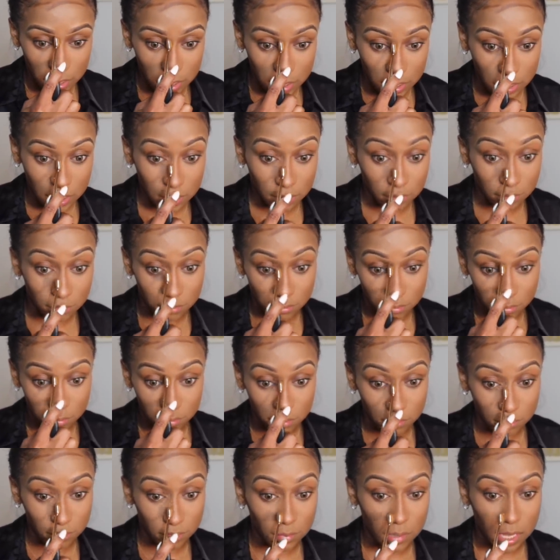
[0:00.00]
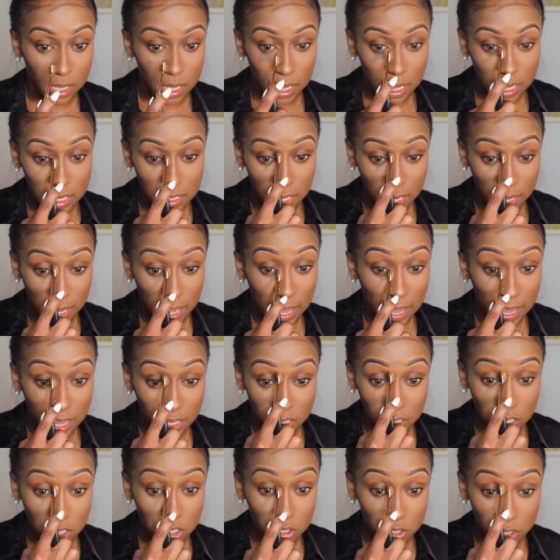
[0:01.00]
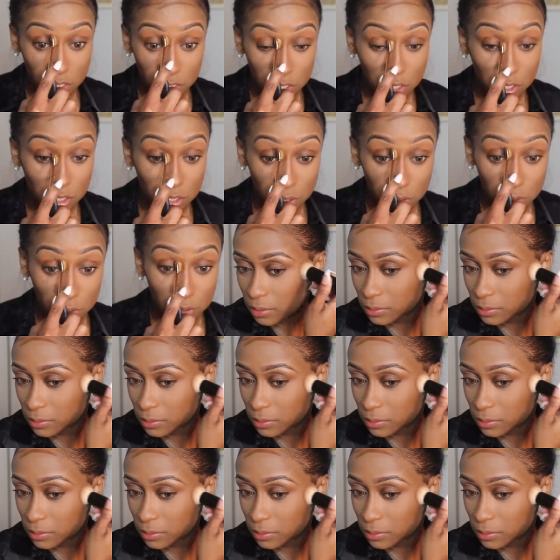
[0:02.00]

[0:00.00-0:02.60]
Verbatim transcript: You are not watching my TV.